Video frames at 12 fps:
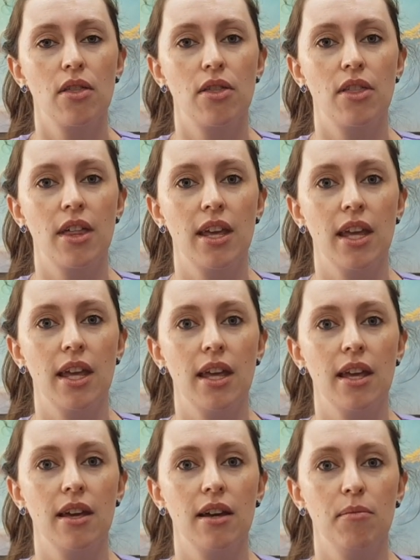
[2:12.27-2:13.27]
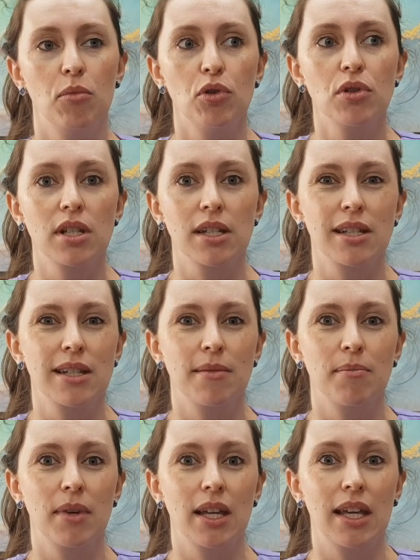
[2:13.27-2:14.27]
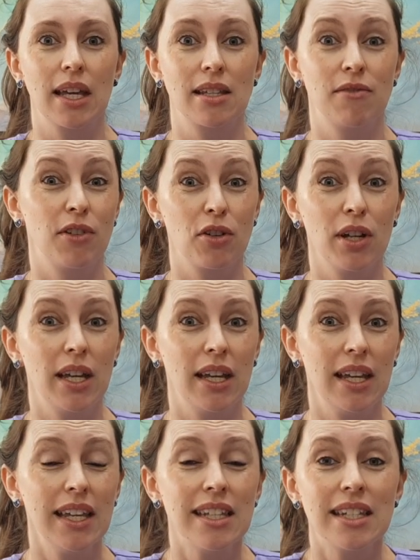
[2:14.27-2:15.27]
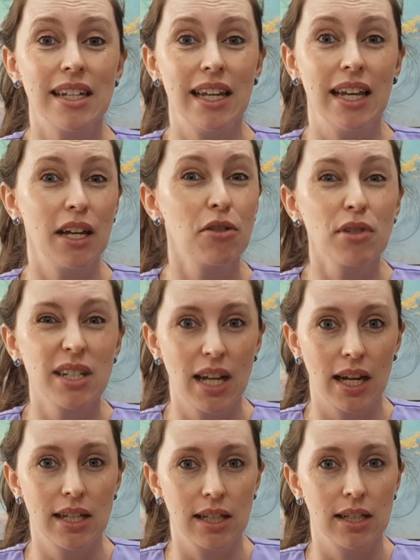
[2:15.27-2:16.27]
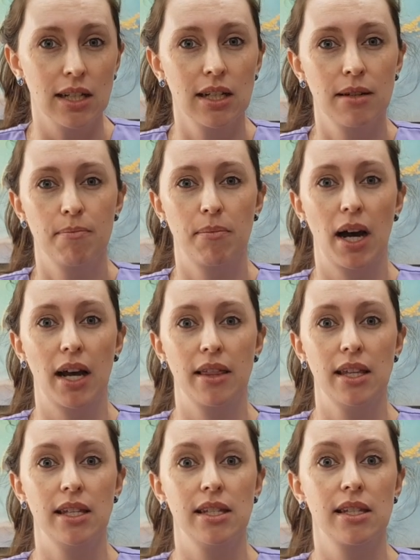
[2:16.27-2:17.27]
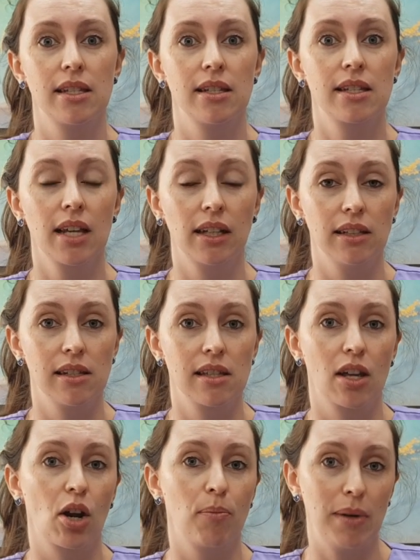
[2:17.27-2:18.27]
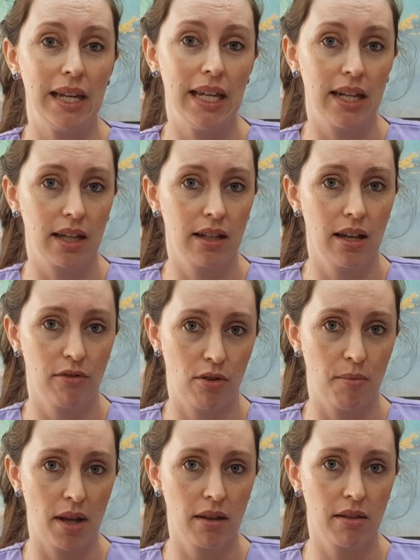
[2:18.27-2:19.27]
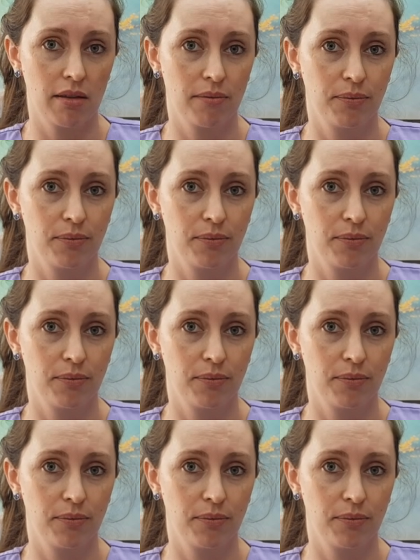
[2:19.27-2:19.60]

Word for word: the immune system gets very easily irritated by these cells that are bleeding every month.